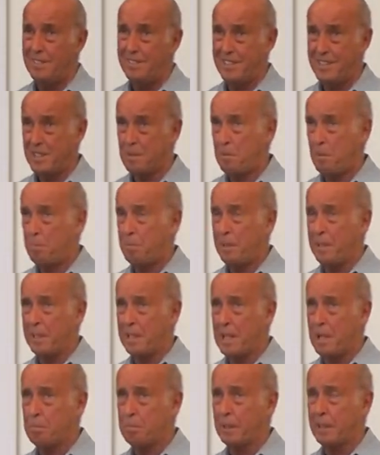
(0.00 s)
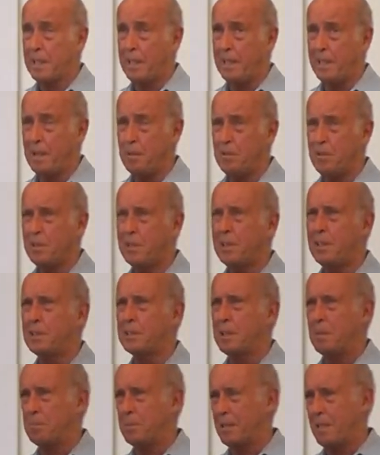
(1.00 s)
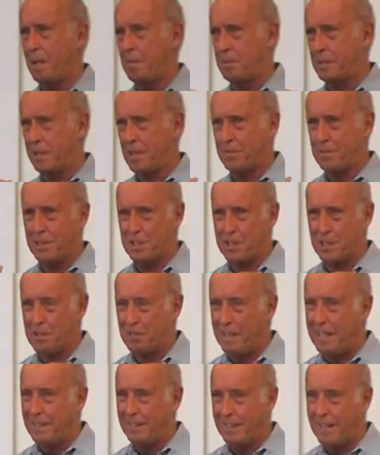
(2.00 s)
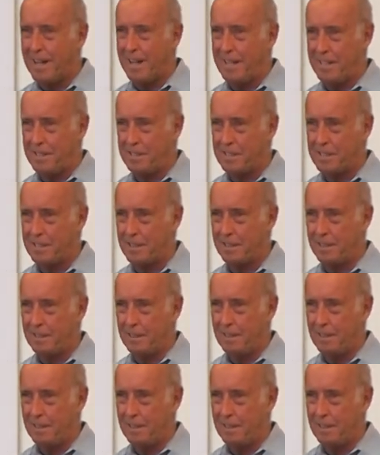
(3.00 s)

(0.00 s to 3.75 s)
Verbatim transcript: which can be pretty complicated. I mean, Jung sometimes gives us great lines,